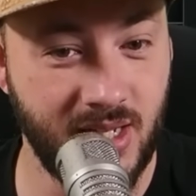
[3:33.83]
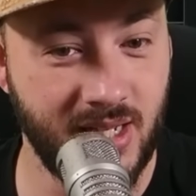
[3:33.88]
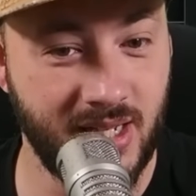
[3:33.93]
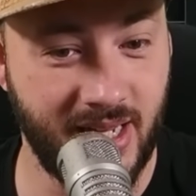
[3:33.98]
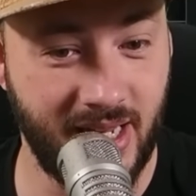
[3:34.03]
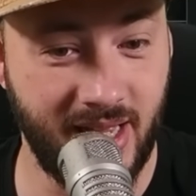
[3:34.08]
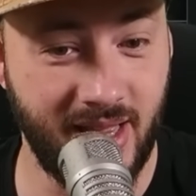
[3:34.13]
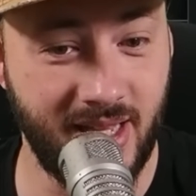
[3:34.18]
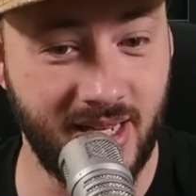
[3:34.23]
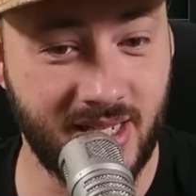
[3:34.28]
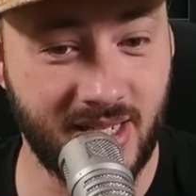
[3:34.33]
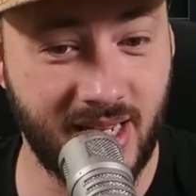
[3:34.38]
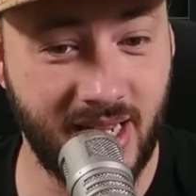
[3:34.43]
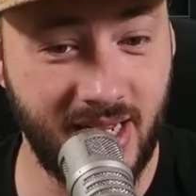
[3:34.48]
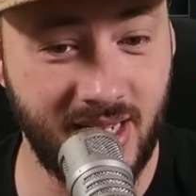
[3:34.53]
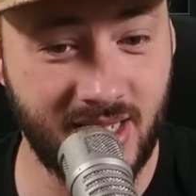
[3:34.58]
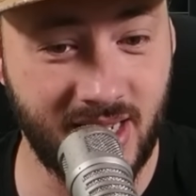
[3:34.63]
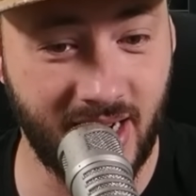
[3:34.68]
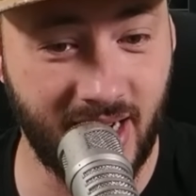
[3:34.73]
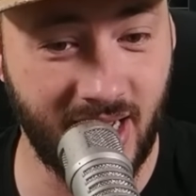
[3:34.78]
In this
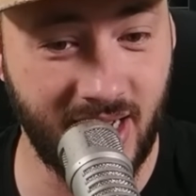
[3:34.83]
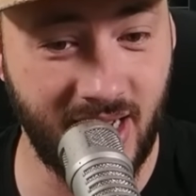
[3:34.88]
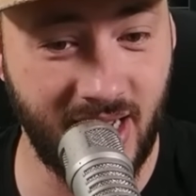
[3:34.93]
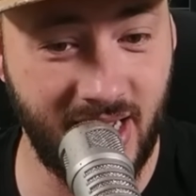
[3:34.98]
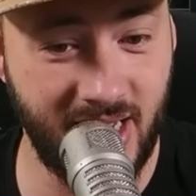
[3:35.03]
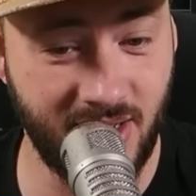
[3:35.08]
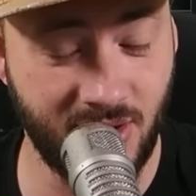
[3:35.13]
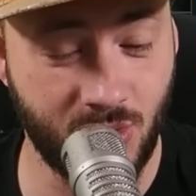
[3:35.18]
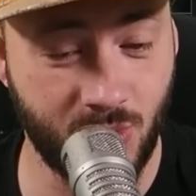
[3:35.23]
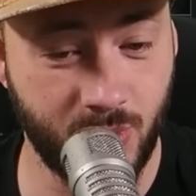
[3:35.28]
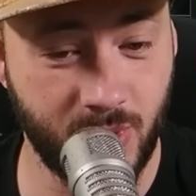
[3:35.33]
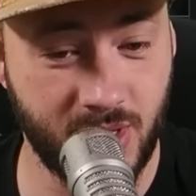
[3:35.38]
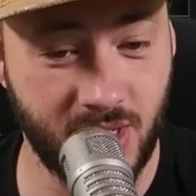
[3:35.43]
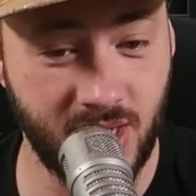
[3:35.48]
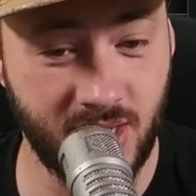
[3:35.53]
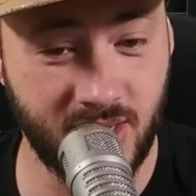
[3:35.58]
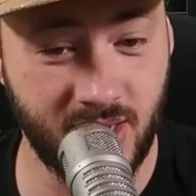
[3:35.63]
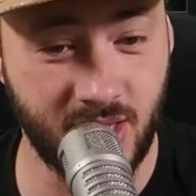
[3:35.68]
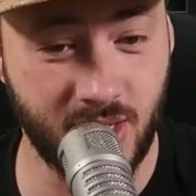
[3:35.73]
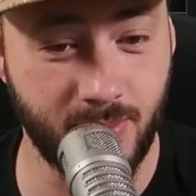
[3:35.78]
case, I got int,
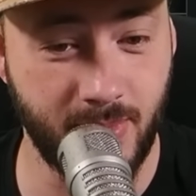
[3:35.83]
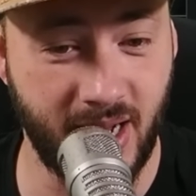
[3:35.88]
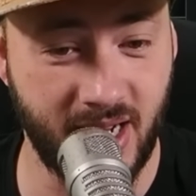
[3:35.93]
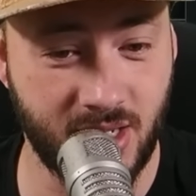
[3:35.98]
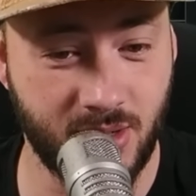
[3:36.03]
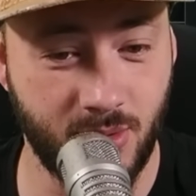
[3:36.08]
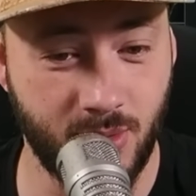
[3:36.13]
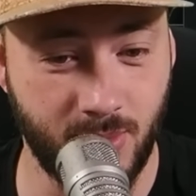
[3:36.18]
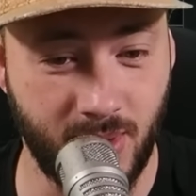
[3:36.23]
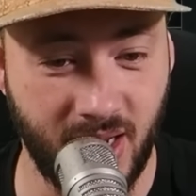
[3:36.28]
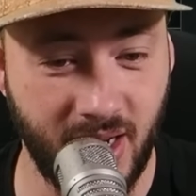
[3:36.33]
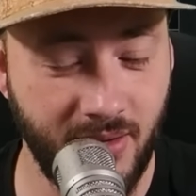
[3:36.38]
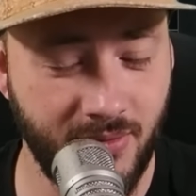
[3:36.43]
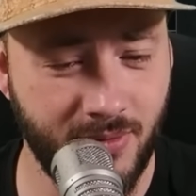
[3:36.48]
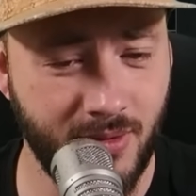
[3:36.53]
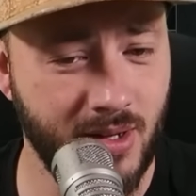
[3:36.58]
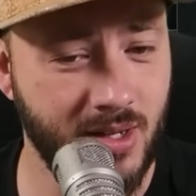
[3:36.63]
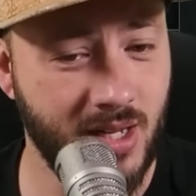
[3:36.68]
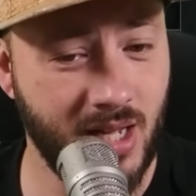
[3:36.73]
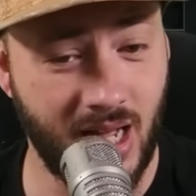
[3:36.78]
resistance, maximum life.
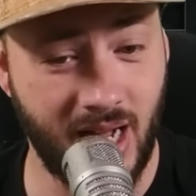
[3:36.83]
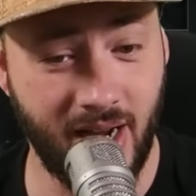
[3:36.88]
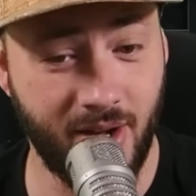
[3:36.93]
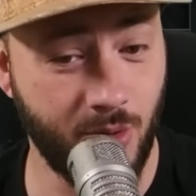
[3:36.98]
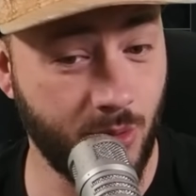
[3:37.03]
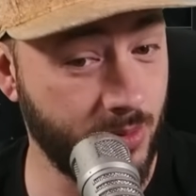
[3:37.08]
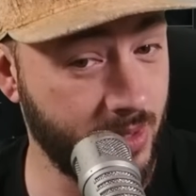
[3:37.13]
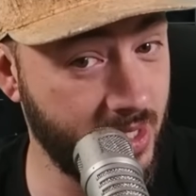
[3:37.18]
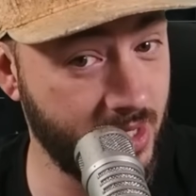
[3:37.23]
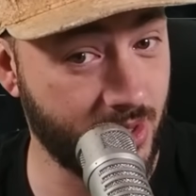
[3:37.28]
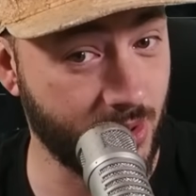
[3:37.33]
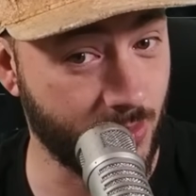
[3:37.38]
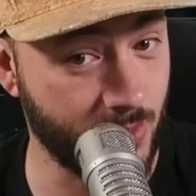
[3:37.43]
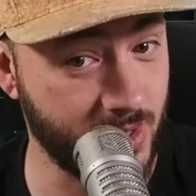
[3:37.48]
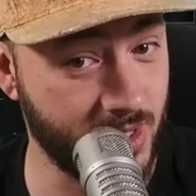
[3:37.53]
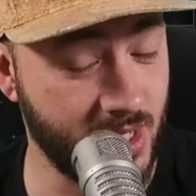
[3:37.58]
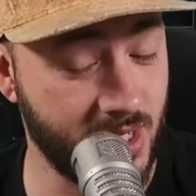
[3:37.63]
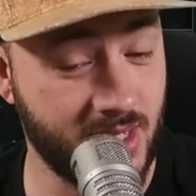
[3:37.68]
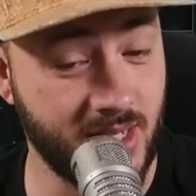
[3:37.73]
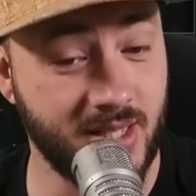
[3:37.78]
I don't need the
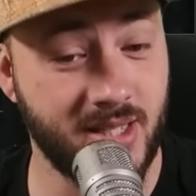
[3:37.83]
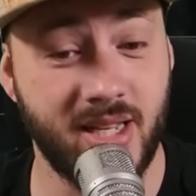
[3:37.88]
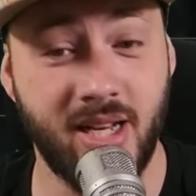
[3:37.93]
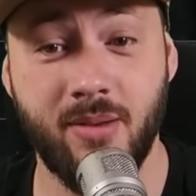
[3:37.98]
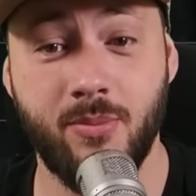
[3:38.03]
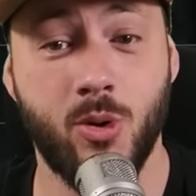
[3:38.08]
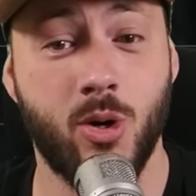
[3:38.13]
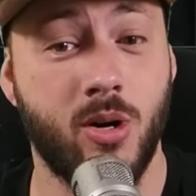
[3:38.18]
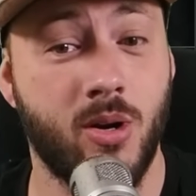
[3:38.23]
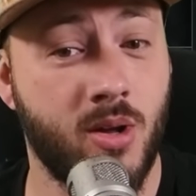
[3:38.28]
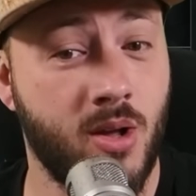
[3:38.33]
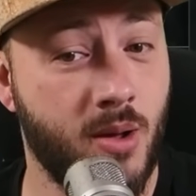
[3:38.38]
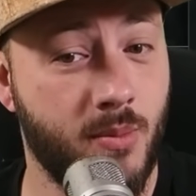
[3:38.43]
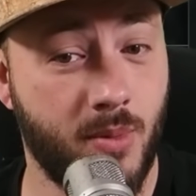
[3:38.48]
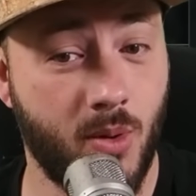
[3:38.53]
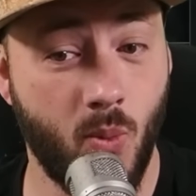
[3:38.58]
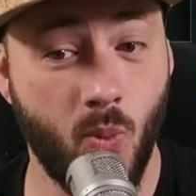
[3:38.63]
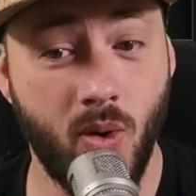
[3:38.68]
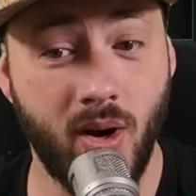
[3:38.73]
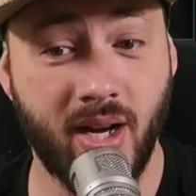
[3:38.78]
resistance anymore,
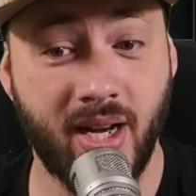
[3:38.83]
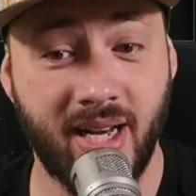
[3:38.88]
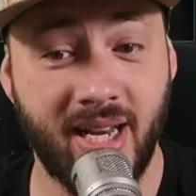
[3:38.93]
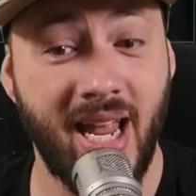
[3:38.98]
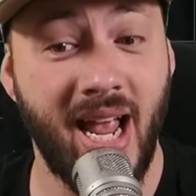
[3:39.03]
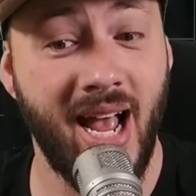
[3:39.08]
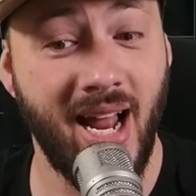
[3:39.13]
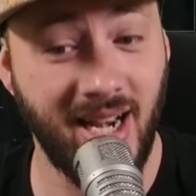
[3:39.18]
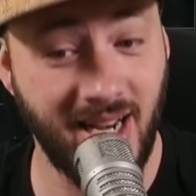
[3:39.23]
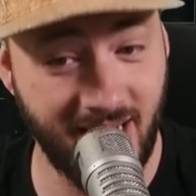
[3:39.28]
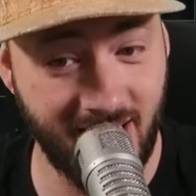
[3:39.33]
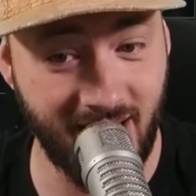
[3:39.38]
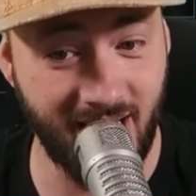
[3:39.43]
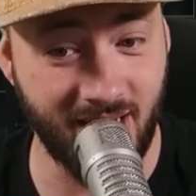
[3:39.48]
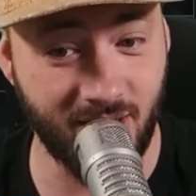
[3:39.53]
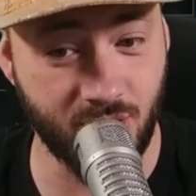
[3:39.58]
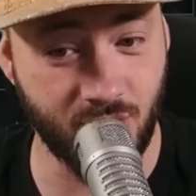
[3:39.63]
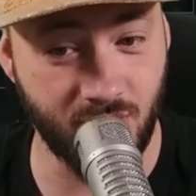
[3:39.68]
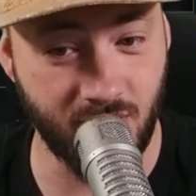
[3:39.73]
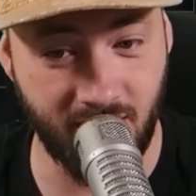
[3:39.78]
but what can I
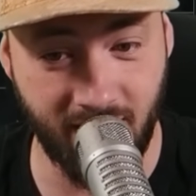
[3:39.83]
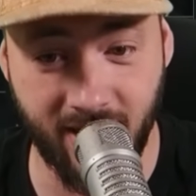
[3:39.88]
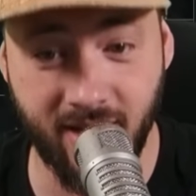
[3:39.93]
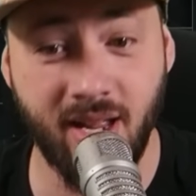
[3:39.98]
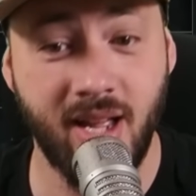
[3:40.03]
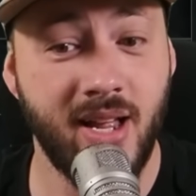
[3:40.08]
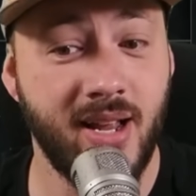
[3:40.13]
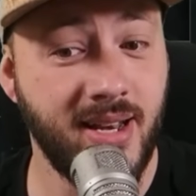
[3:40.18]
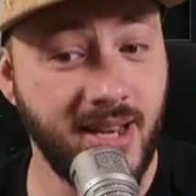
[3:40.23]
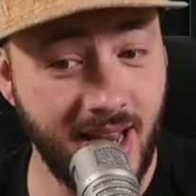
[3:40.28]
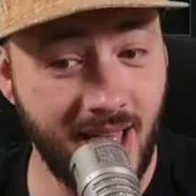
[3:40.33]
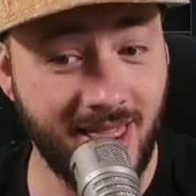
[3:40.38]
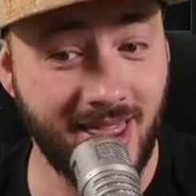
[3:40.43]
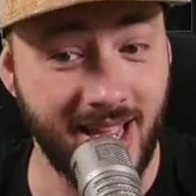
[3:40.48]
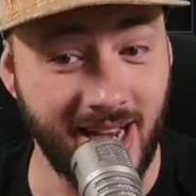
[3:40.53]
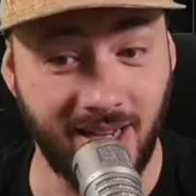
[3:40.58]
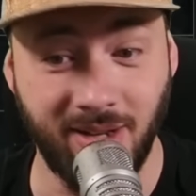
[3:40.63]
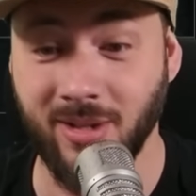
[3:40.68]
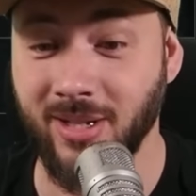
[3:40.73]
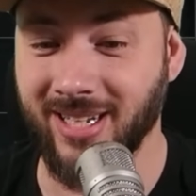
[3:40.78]
actually get?
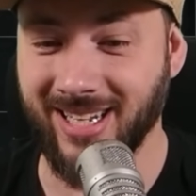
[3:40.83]
Nothing.